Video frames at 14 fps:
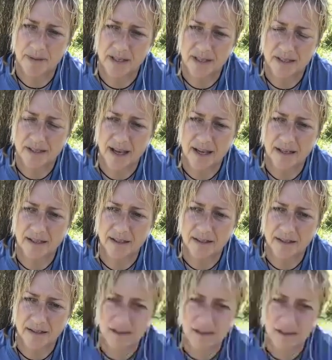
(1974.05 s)
is that
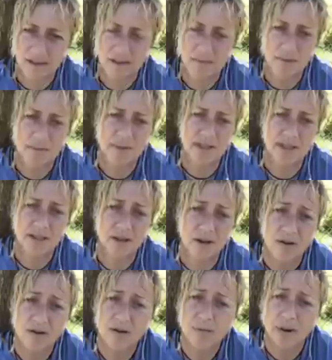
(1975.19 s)
the human beings
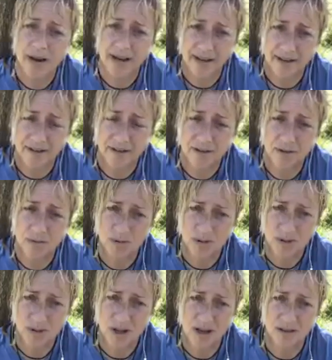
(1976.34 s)
on the planet will
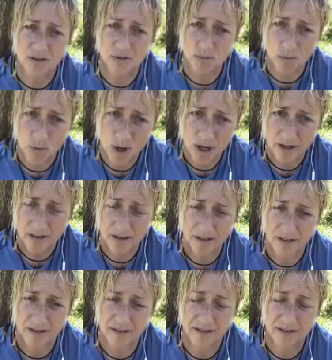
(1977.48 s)
start to work